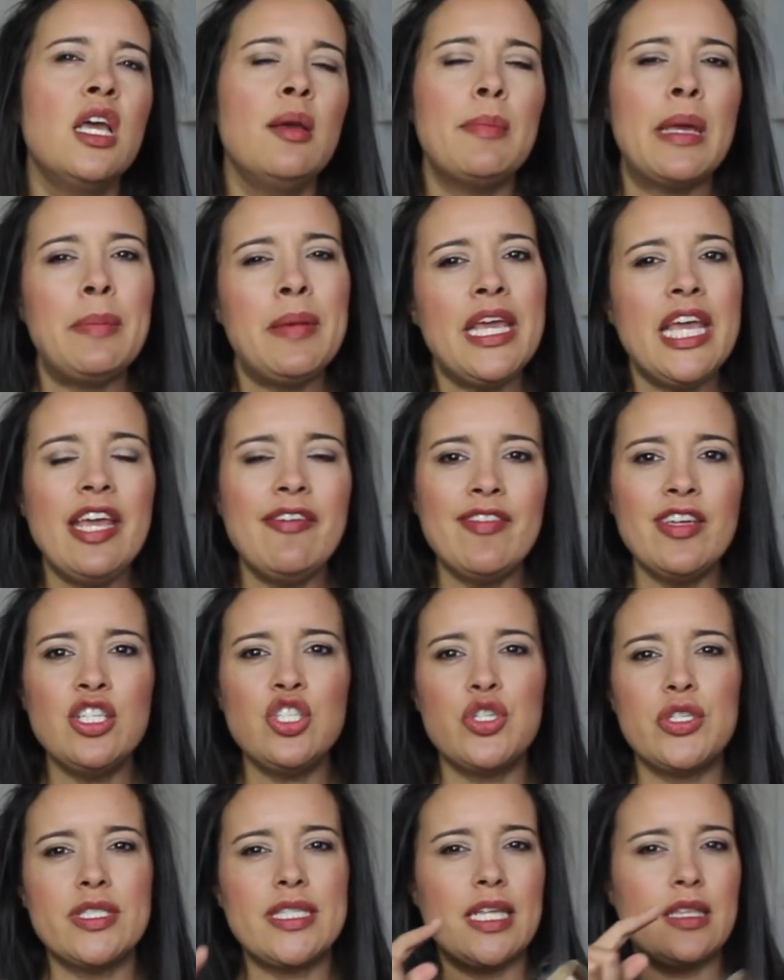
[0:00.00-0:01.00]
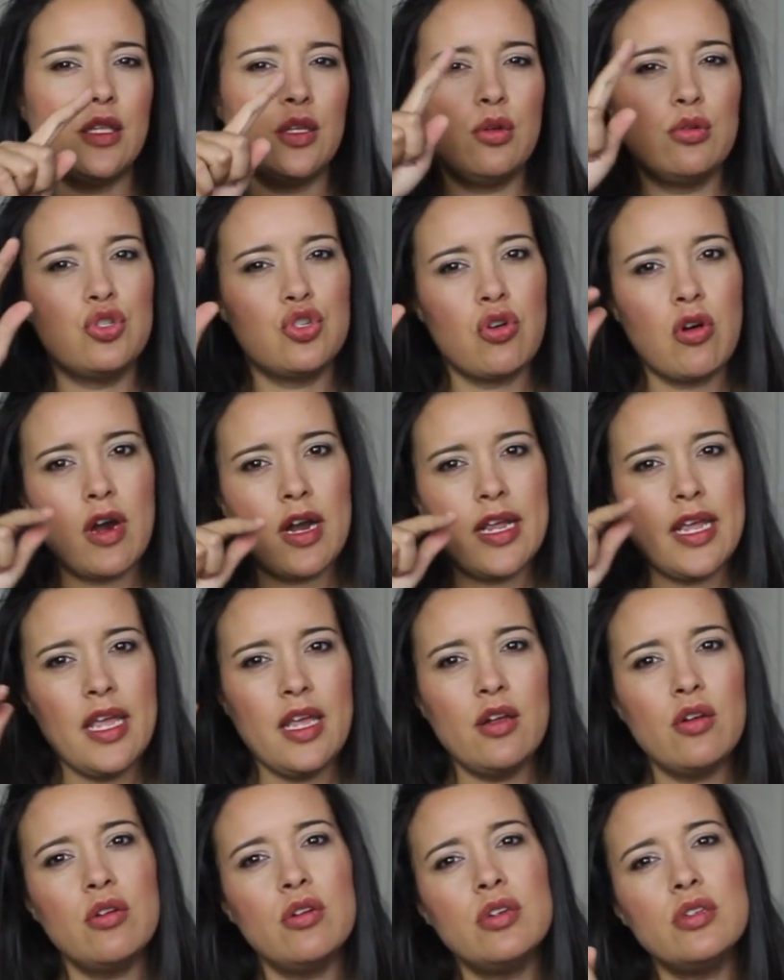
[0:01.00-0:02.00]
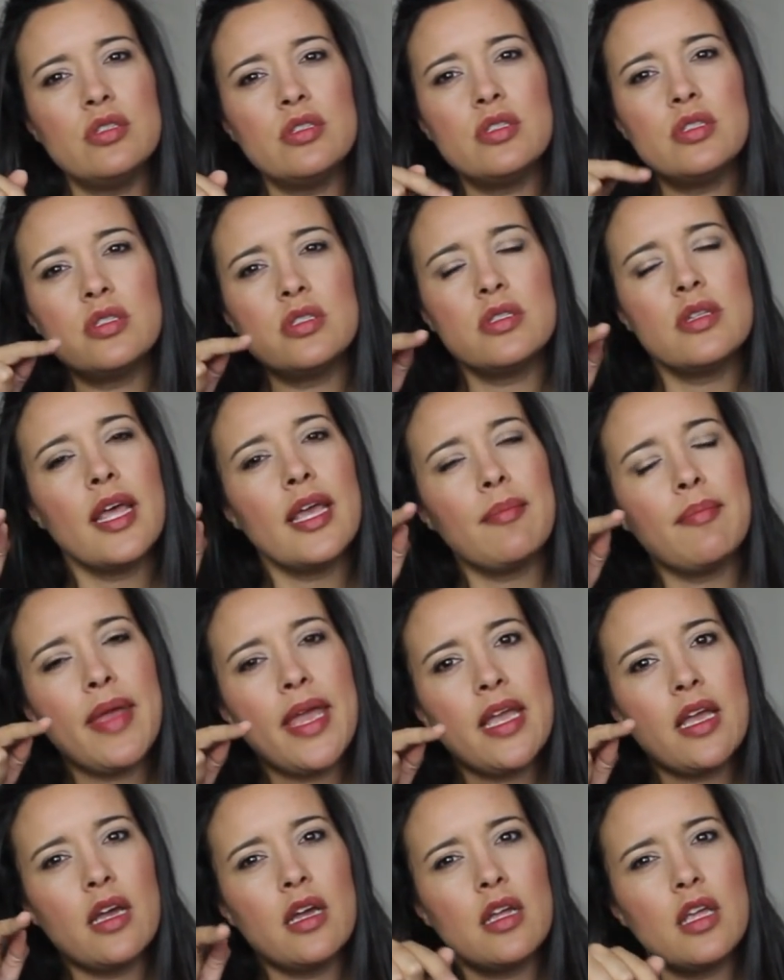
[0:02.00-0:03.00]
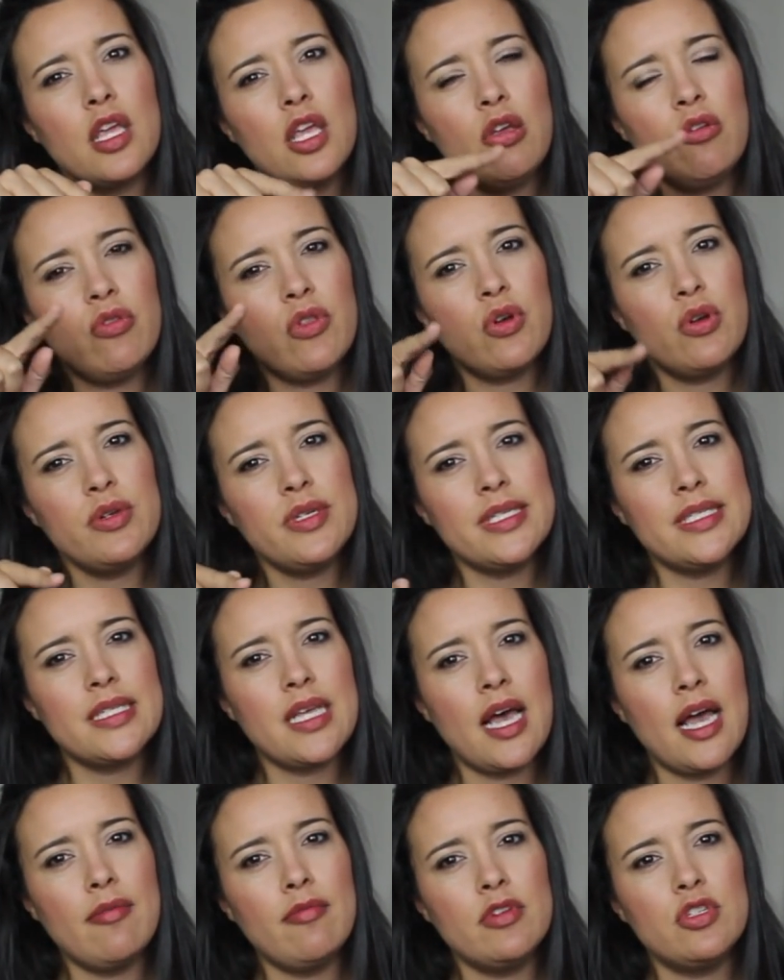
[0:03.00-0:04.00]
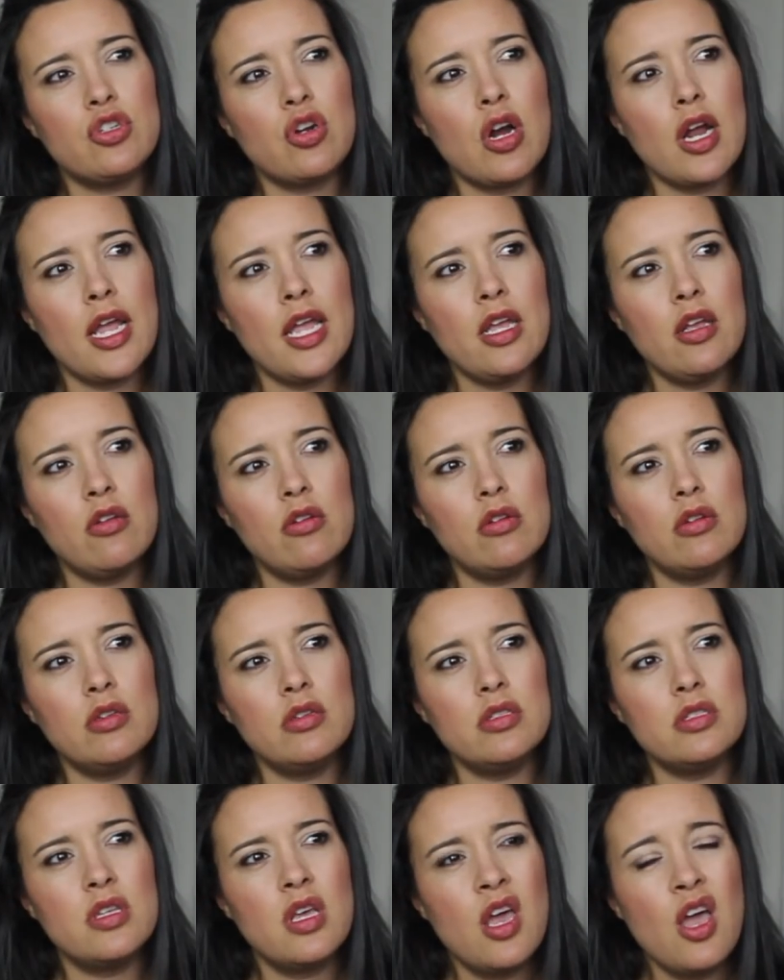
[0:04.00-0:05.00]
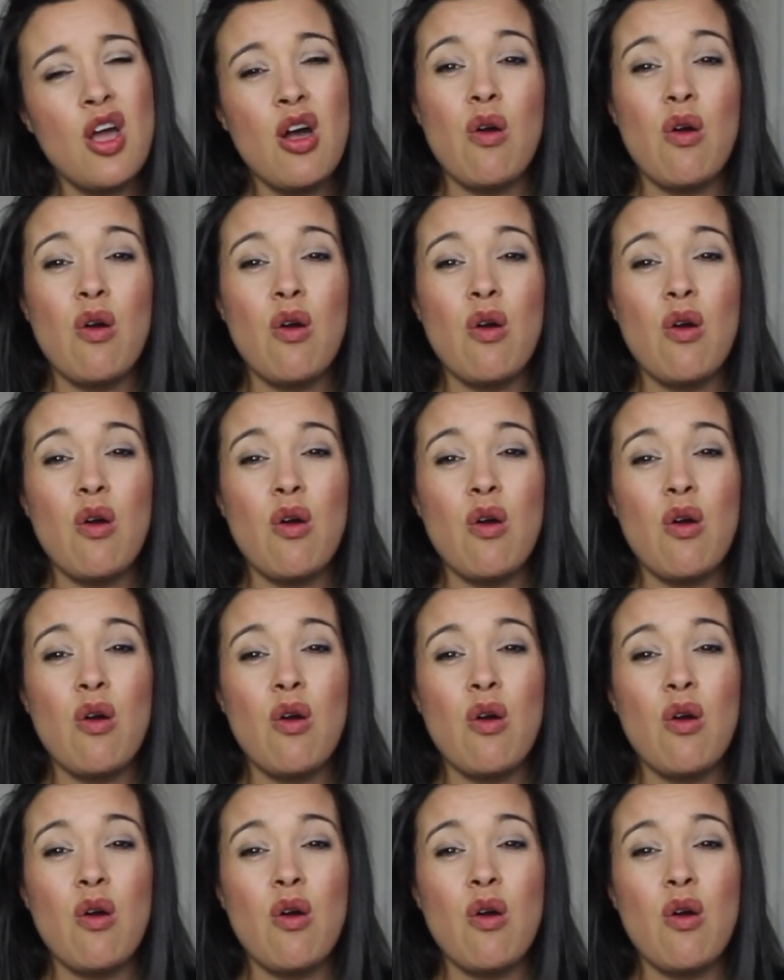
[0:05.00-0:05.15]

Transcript: maybe even just like little triangles, like make a cute little design with triangles.